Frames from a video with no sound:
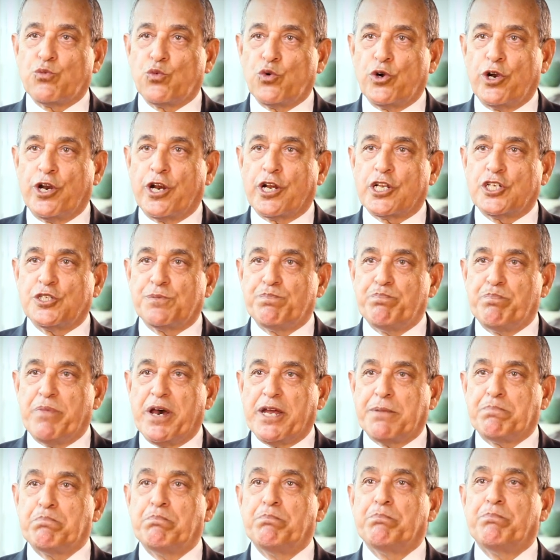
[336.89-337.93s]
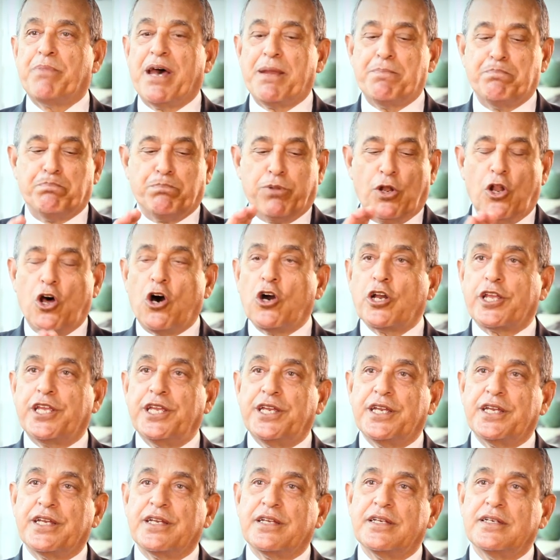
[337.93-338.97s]
works but by
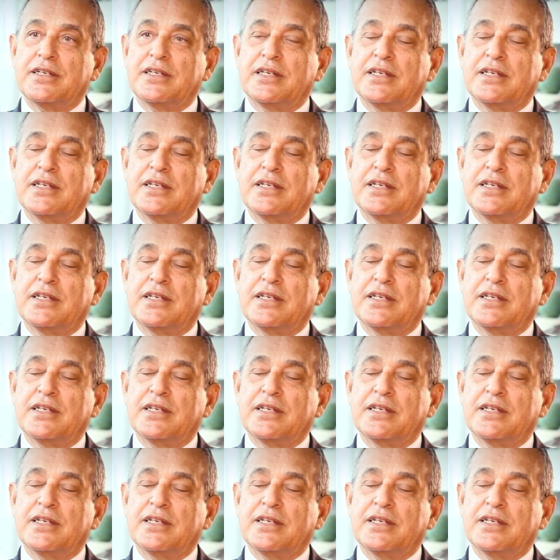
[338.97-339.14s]
blocking